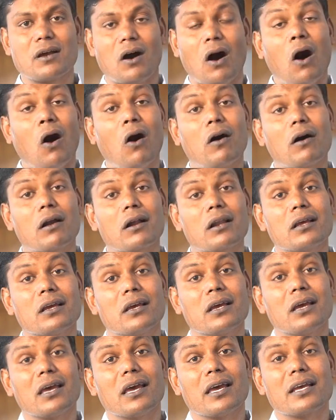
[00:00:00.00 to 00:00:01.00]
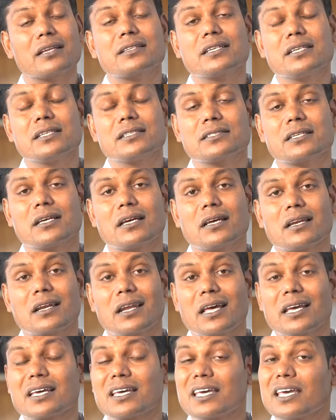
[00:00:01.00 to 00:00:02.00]
or it is
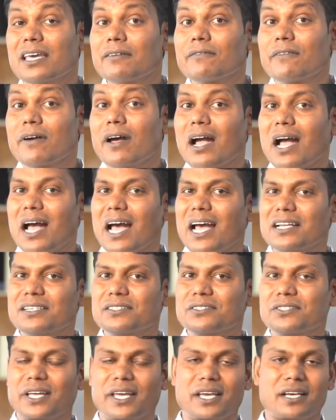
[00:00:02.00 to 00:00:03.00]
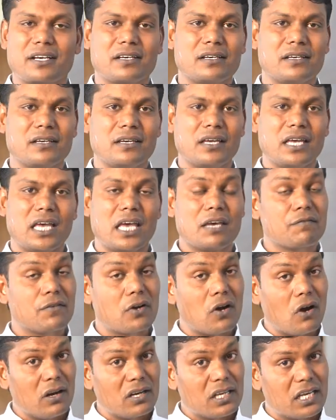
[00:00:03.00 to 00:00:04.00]
like give and take. If
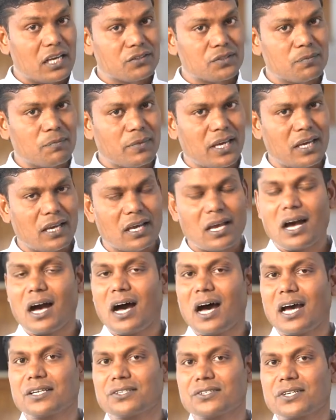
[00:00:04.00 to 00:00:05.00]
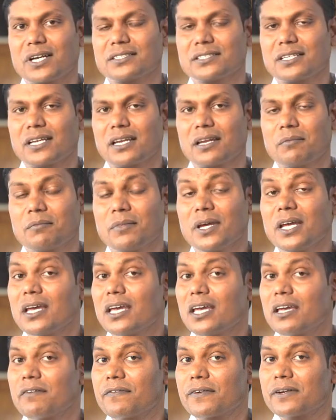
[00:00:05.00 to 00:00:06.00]
God gives me, I trust in him.
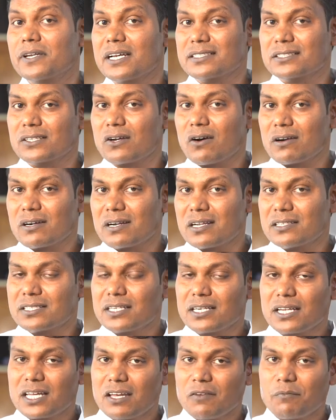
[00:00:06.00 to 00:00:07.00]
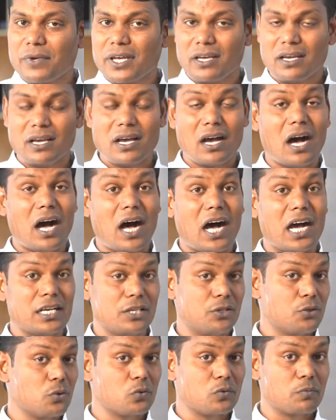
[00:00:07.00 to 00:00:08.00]
If it does God doesn't give me, I
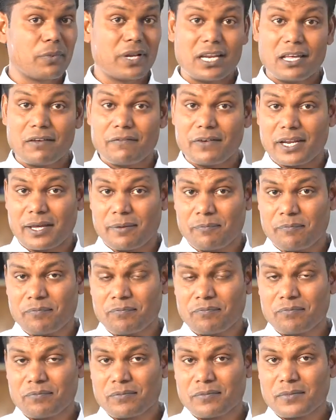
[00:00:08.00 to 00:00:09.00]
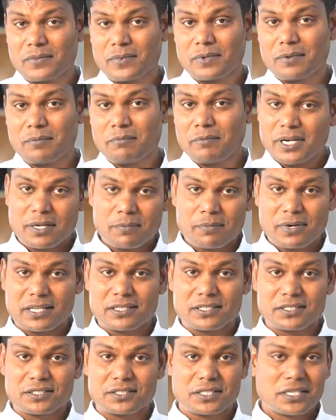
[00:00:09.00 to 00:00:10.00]
don't believe in him. My dear
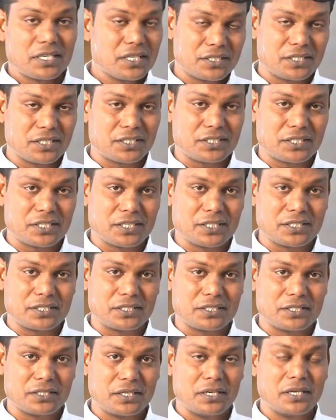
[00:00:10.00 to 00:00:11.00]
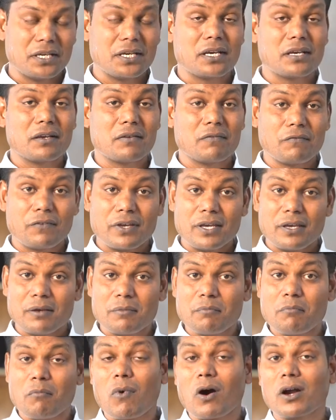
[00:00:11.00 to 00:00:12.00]
brothers and sisters, we
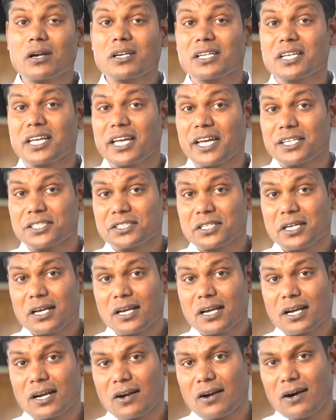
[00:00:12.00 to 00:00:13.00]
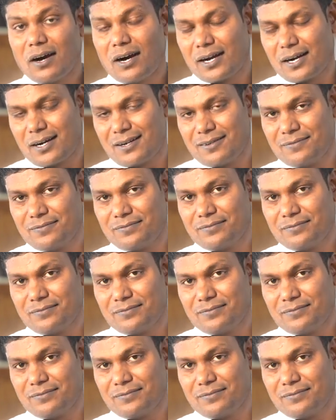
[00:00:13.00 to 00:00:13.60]
mortgage God